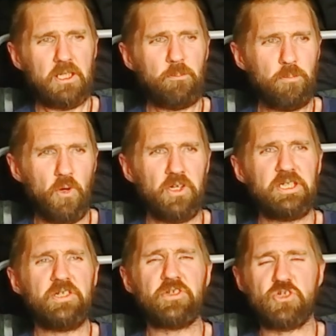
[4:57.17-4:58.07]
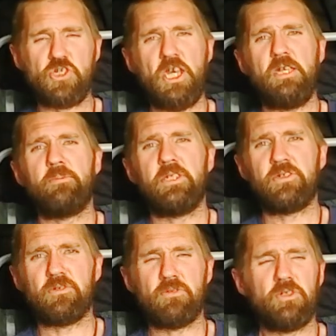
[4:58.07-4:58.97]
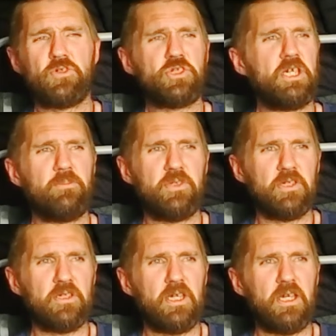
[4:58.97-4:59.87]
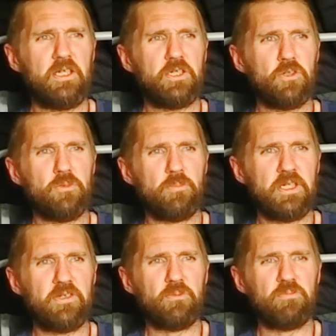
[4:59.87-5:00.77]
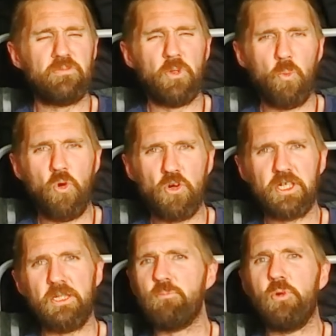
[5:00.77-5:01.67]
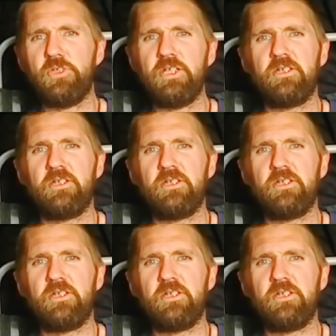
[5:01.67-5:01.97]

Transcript: But it is a shame, and it's a real shame, that he couldn't be the walking buddy